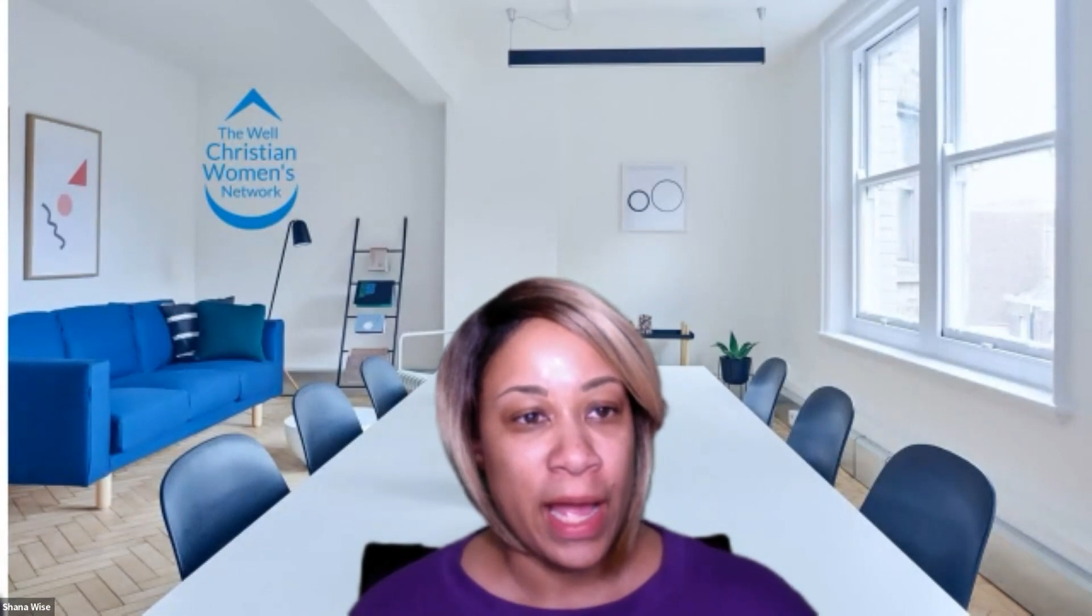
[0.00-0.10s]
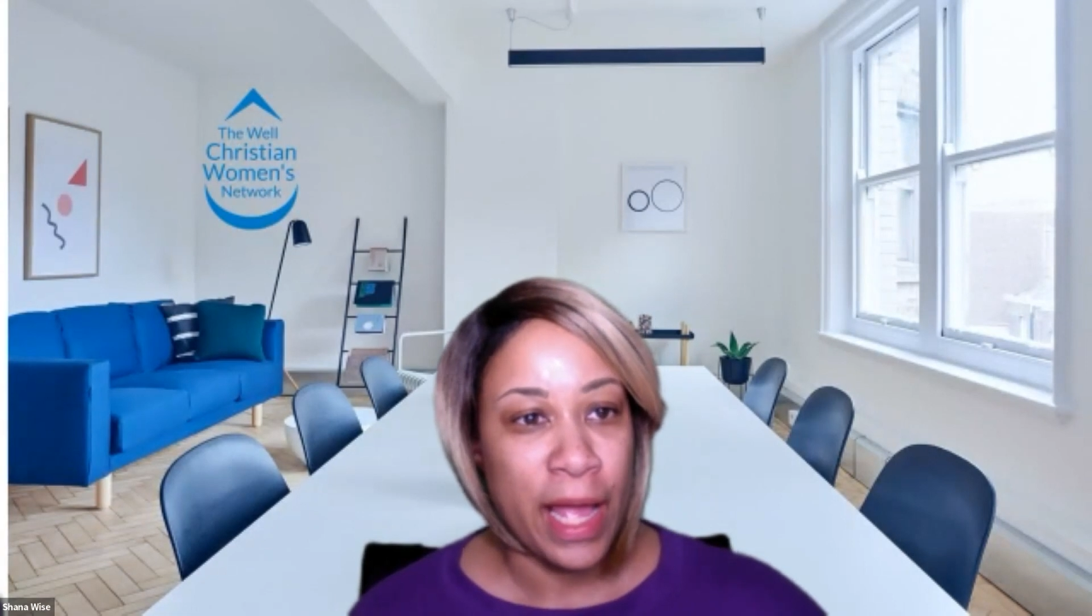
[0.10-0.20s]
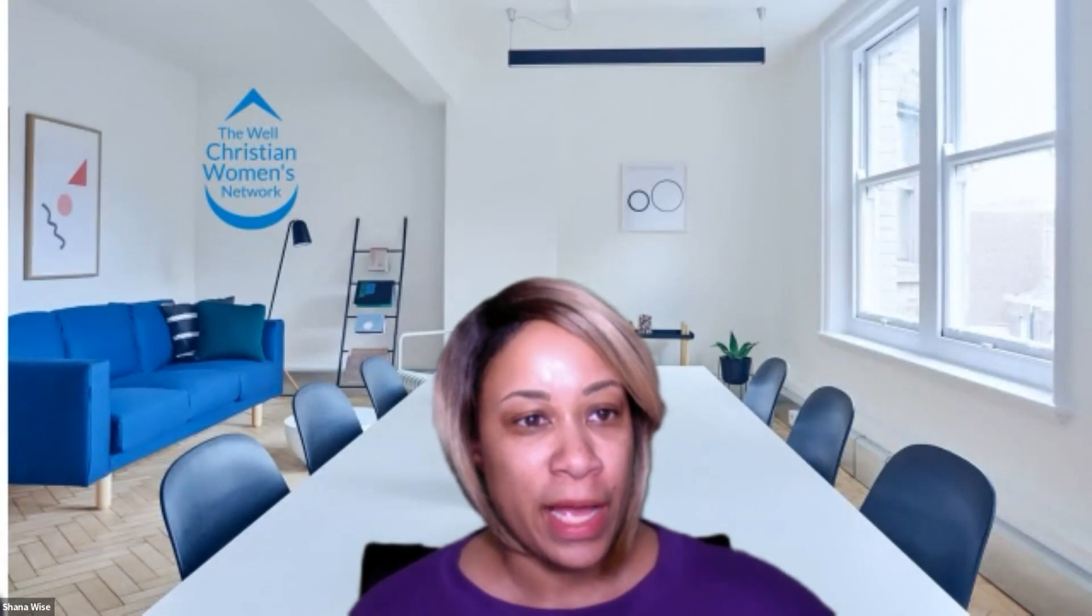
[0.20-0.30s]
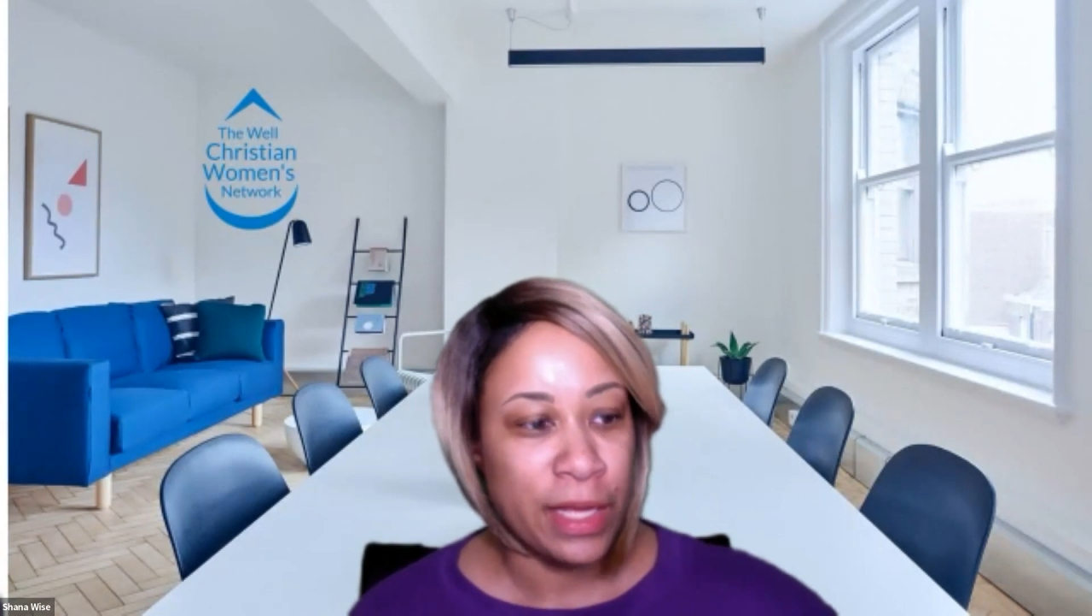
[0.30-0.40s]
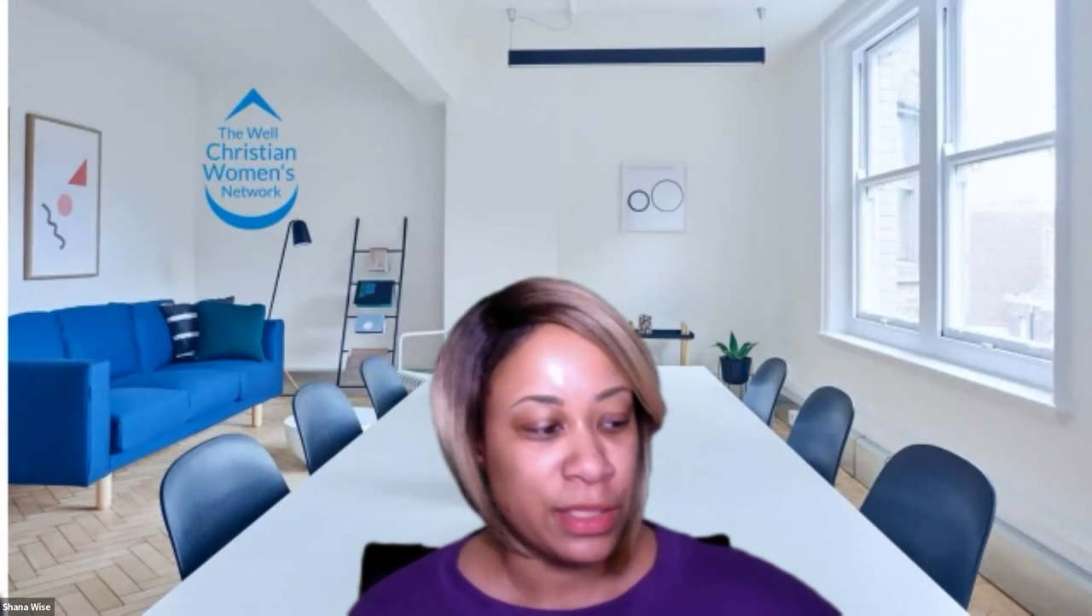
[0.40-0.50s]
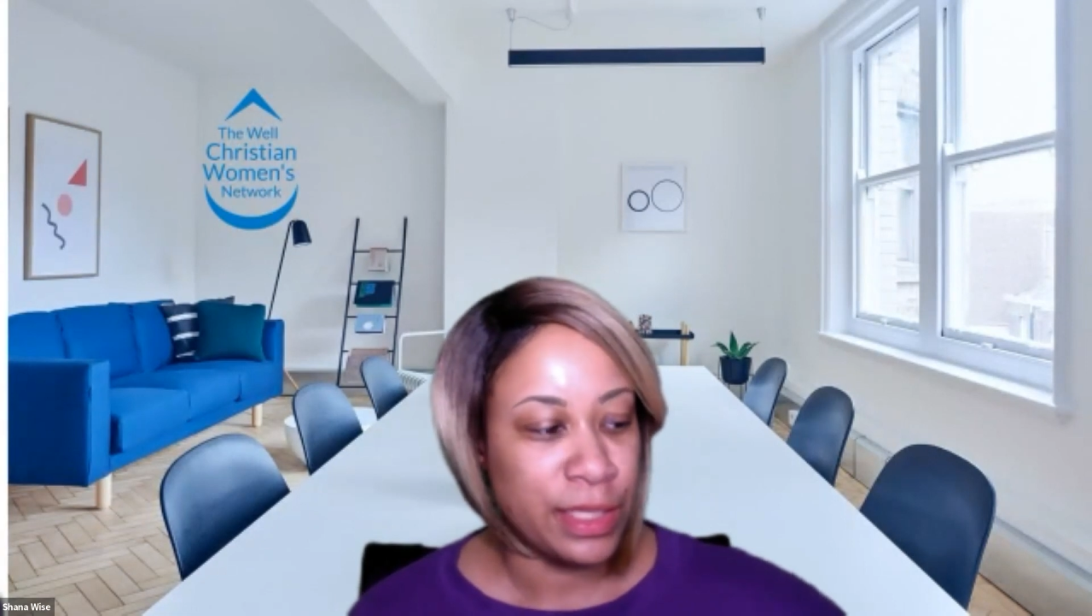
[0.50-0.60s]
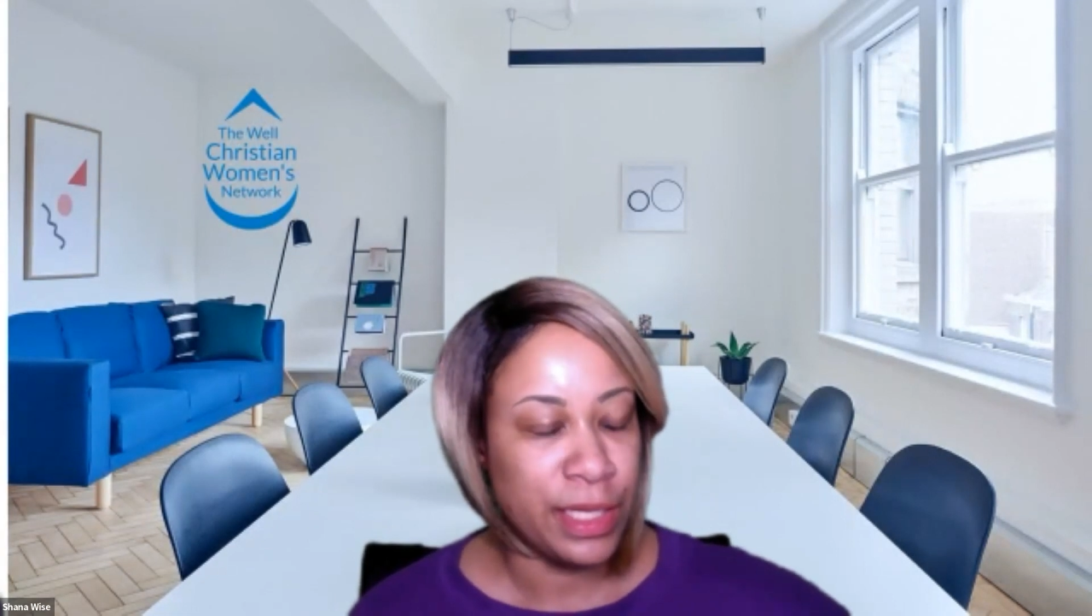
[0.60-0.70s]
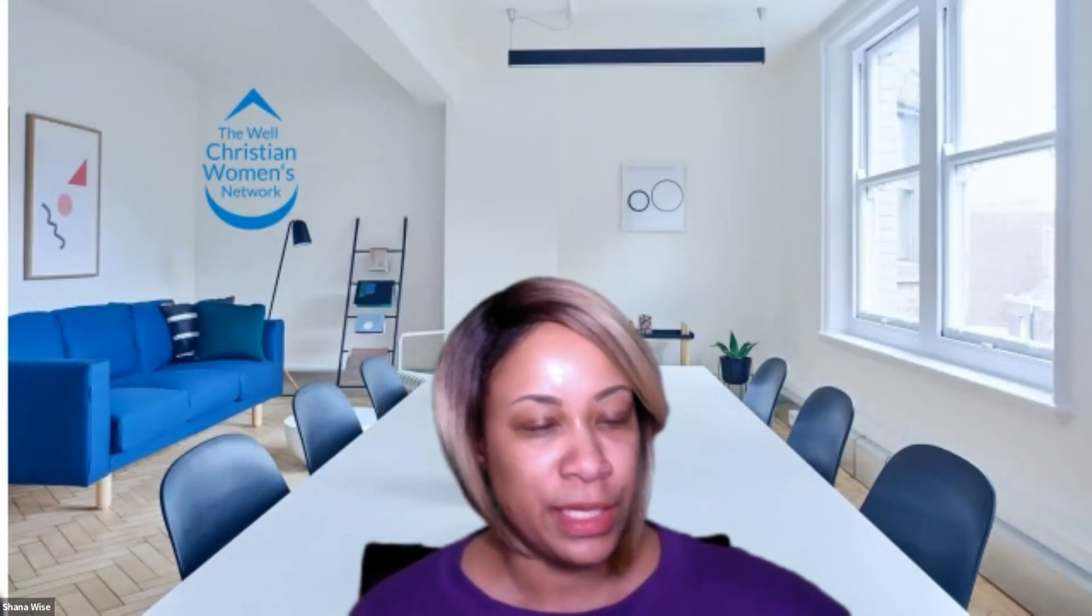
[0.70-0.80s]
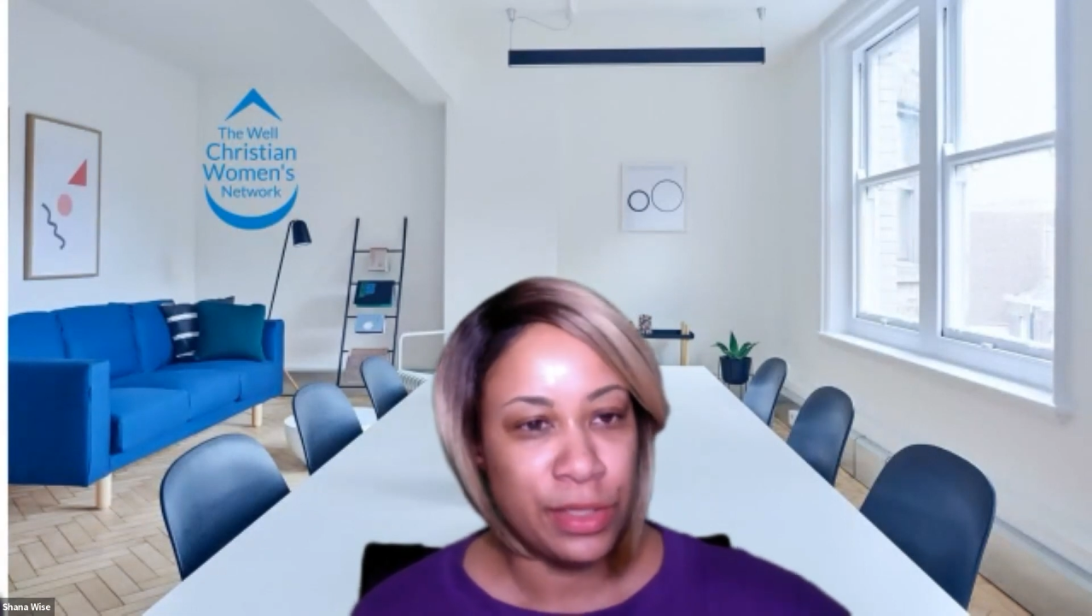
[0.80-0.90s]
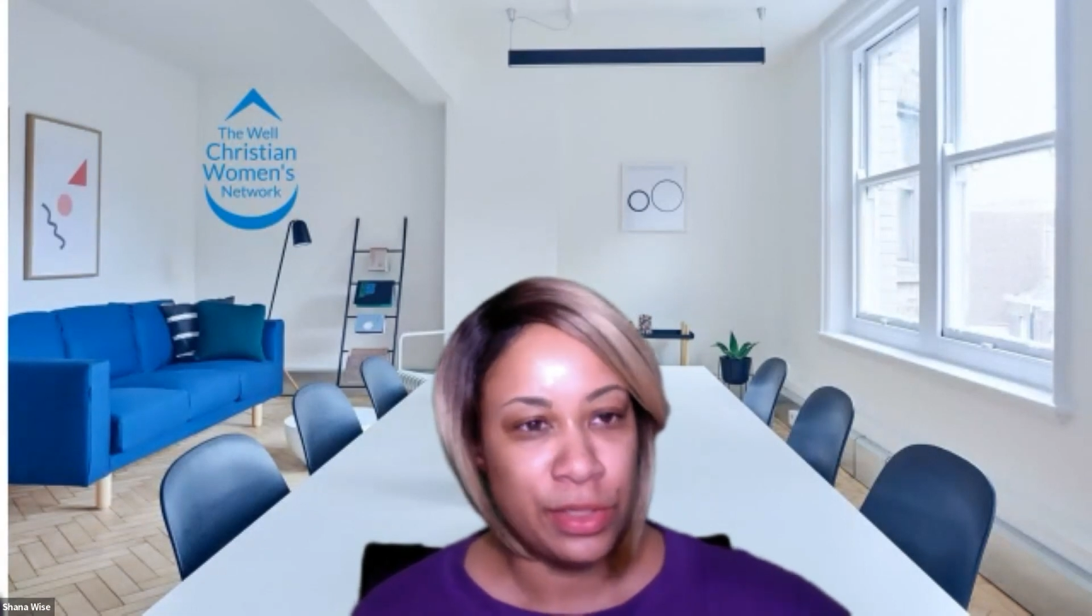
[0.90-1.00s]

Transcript: had to heed